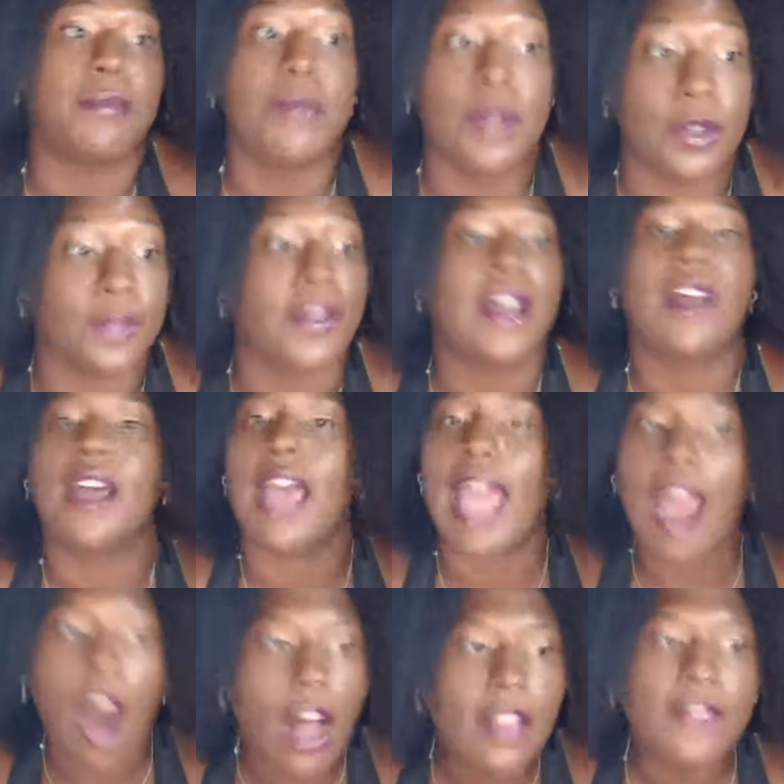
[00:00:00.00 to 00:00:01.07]
to move.
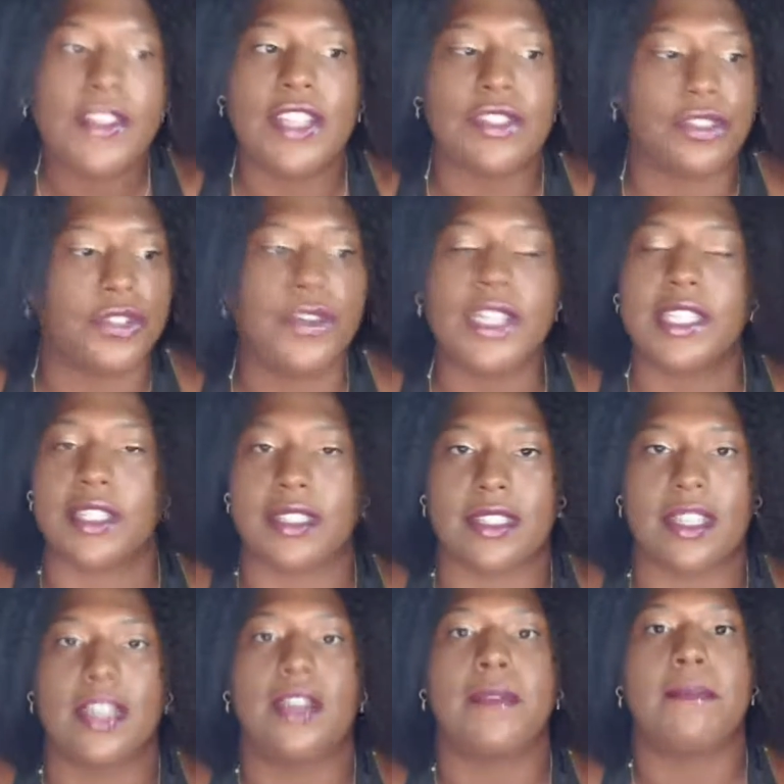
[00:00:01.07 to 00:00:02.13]
All of these are choices.